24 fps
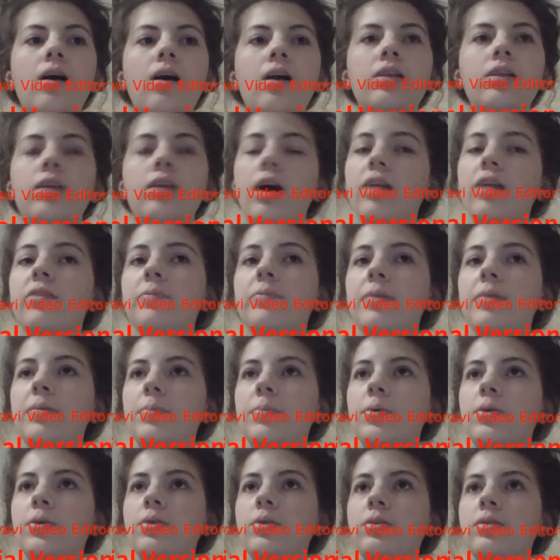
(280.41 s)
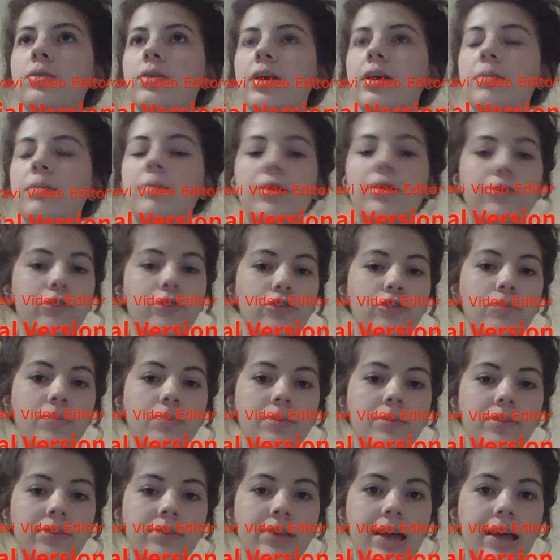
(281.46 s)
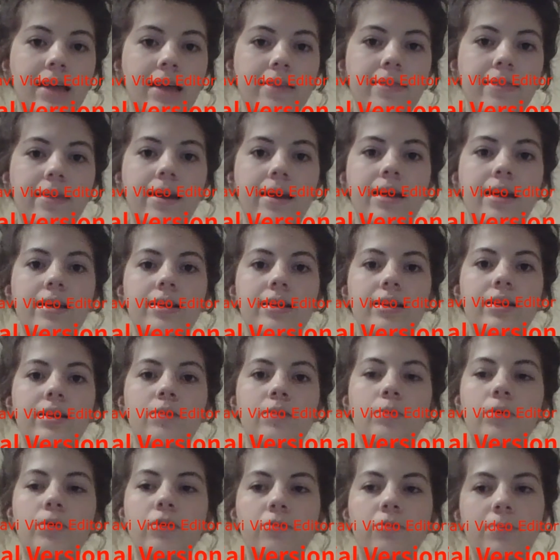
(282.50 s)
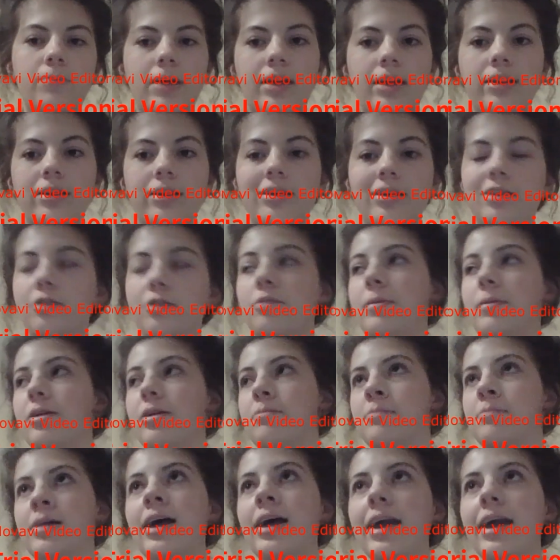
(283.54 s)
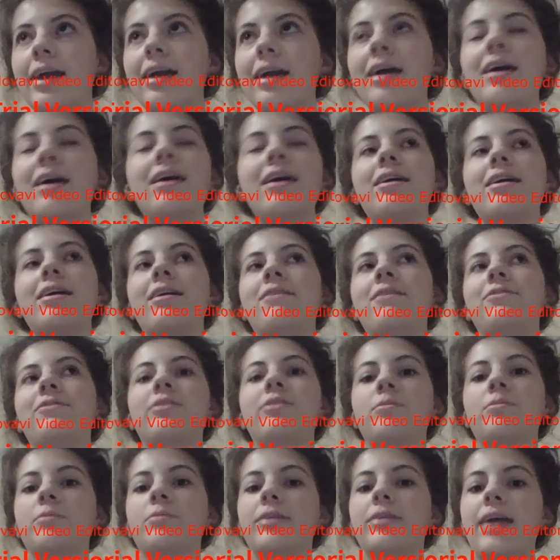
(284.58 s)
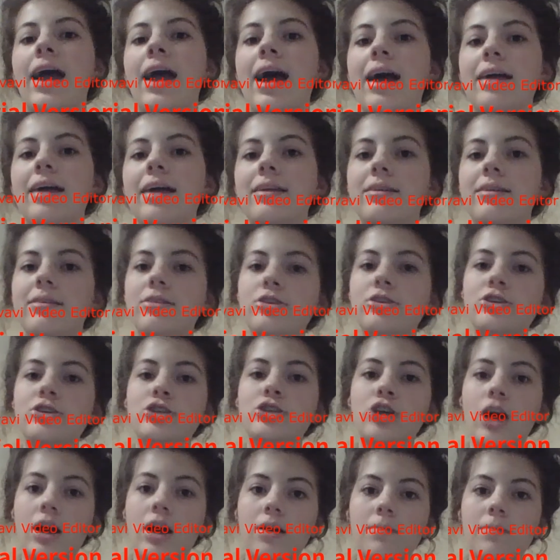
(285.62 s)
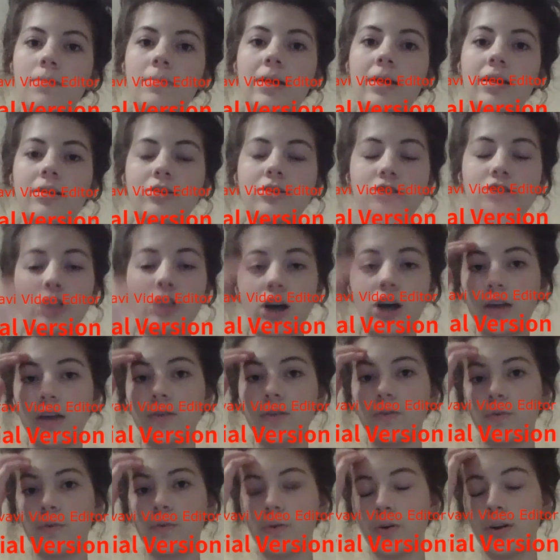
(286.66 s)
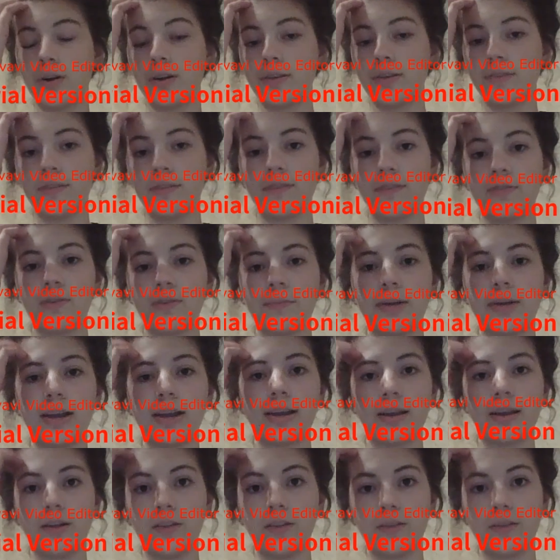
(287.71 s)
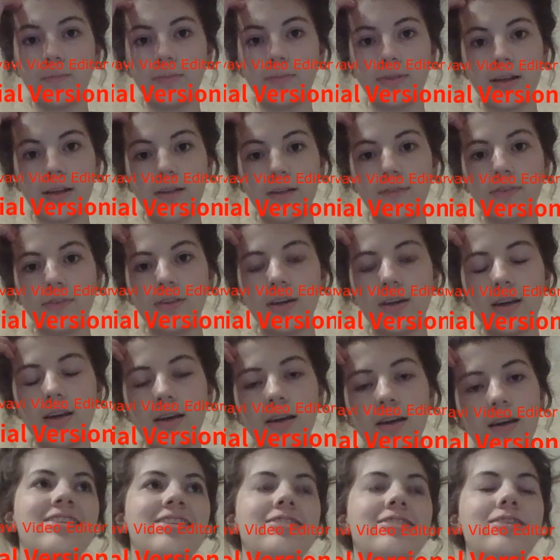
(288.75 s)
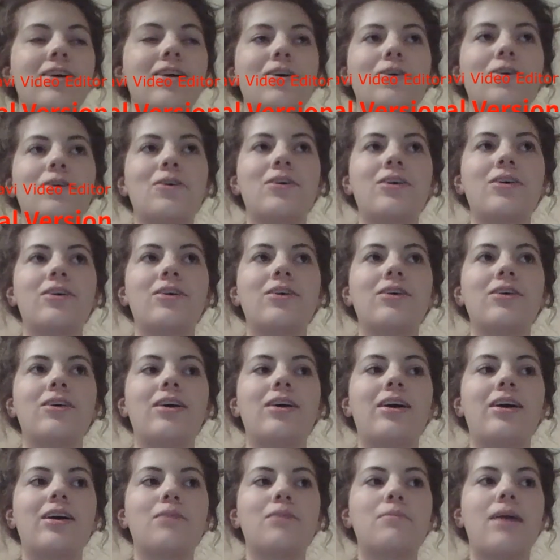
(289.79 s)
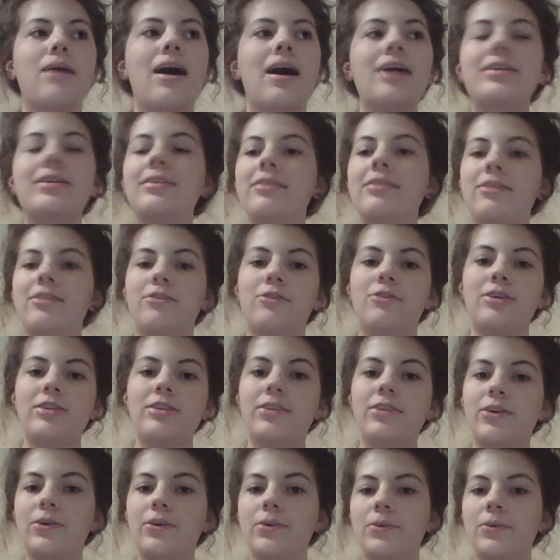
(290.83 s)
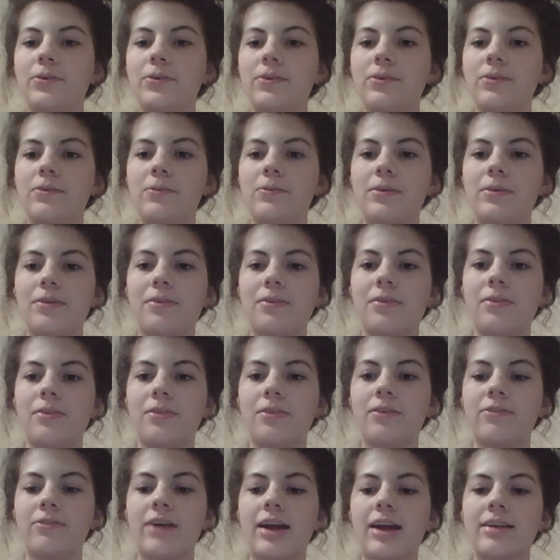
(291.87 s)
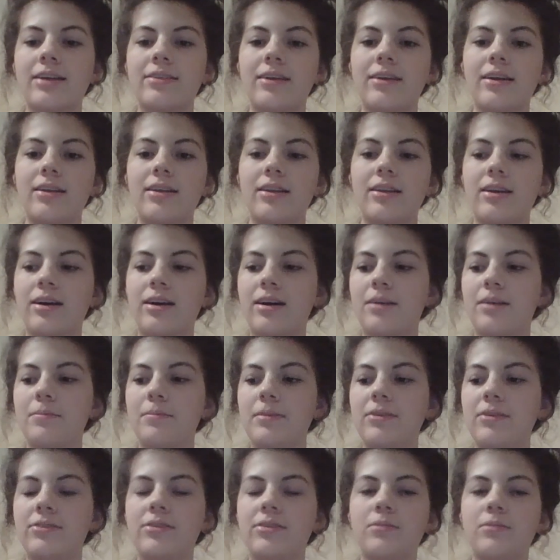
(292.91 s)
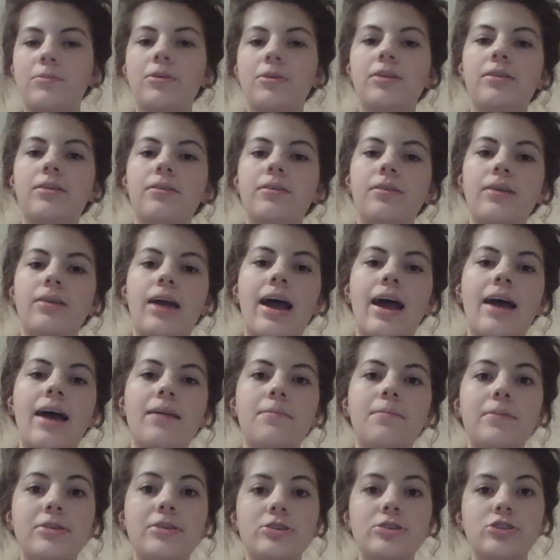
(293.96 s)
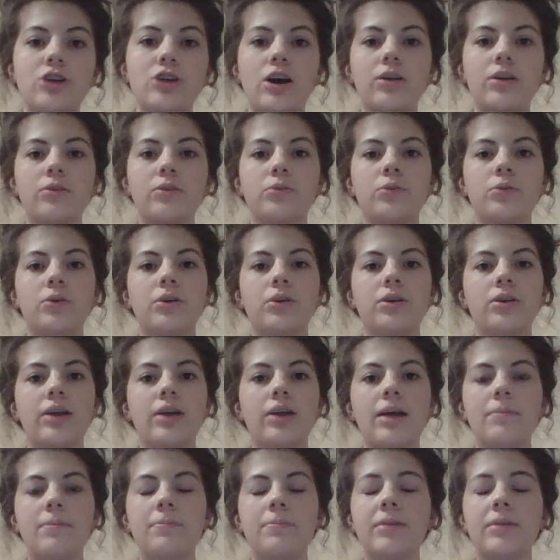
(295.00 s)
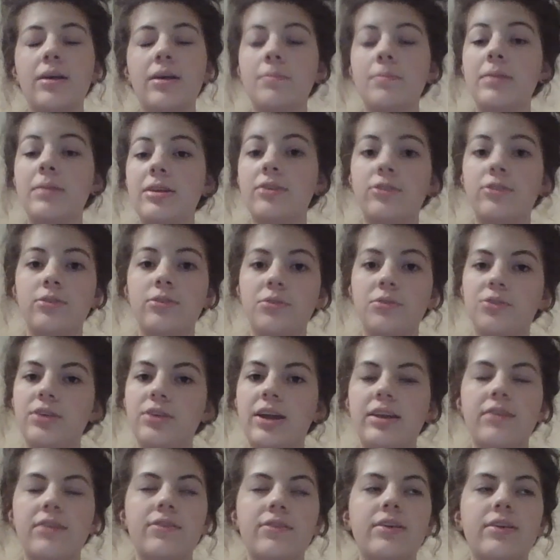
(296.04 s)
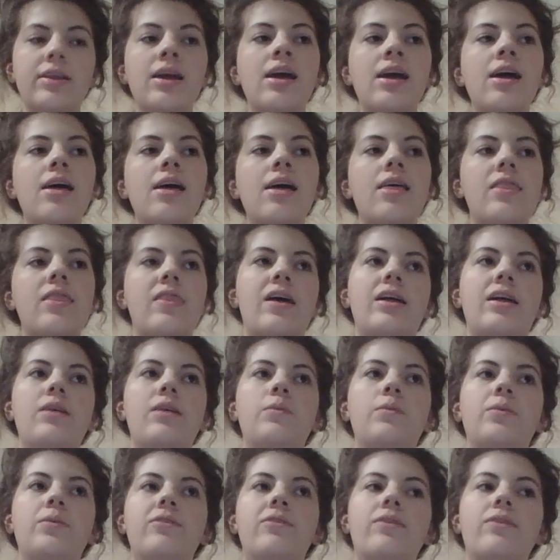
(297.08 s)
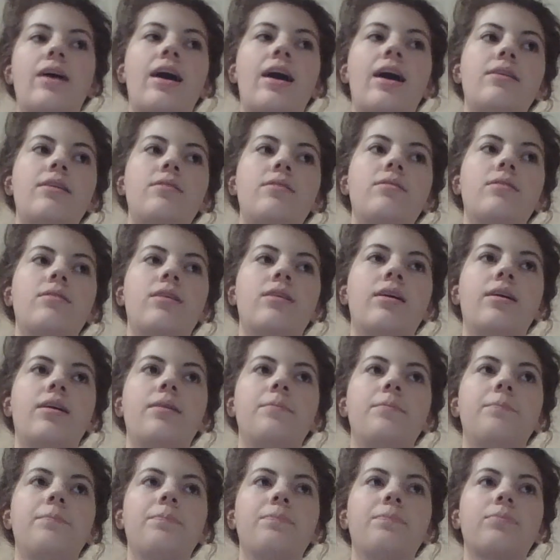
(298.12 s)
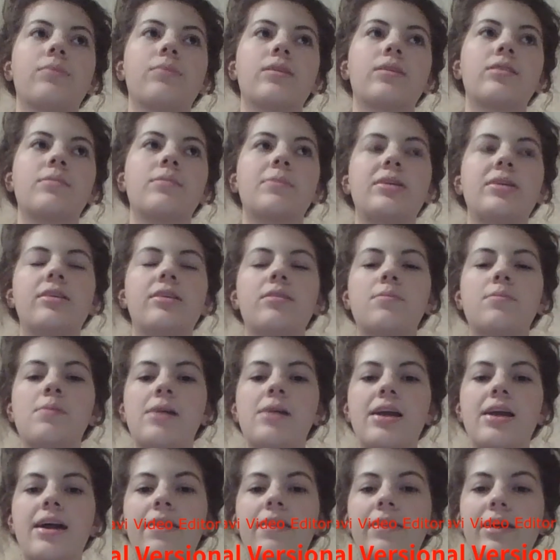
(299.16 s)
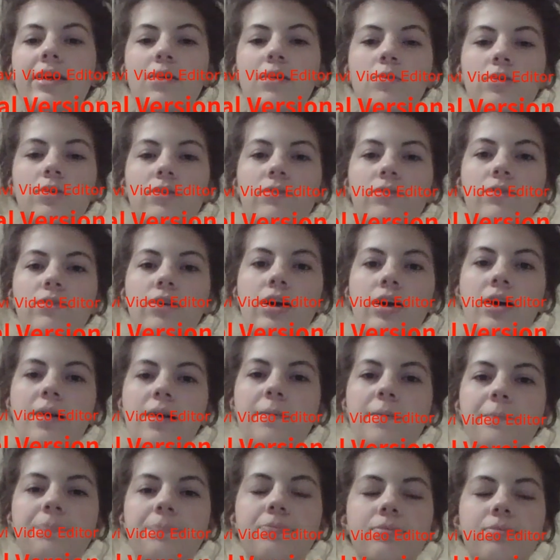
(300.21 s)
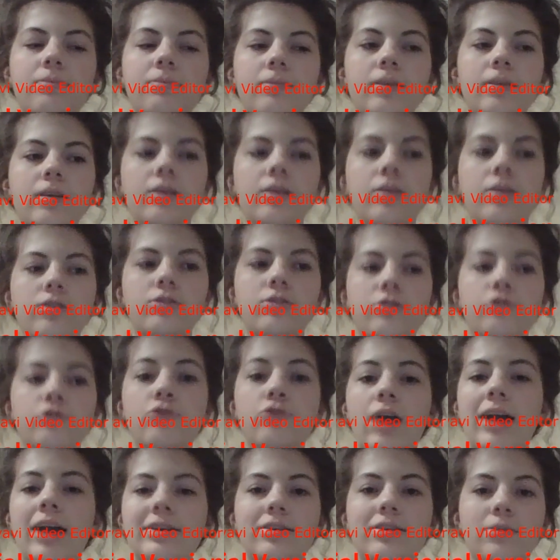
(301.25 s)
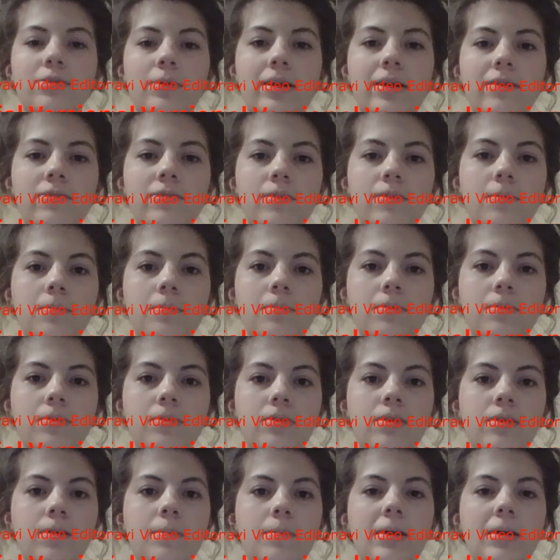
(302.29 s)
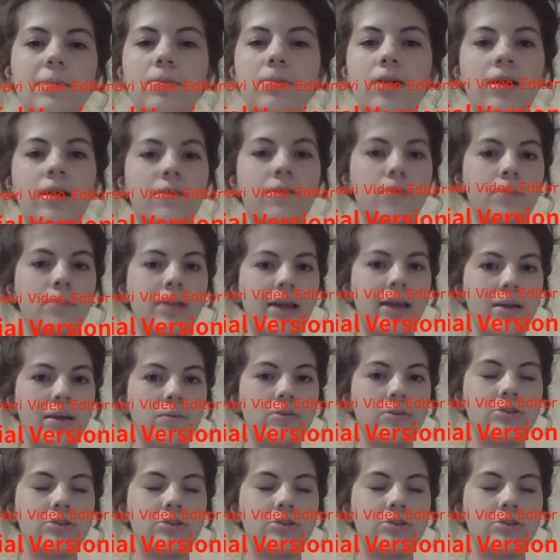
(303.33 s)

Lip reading: a lot of people in my group said that it would have been, a better play if someone had been shot, or if someone had killed themselves. So I disagree, though, with the fact that if someone had been shot or had committed suicide even, that it would have added something to the play. I think it would have detracted away from the main plot of the play,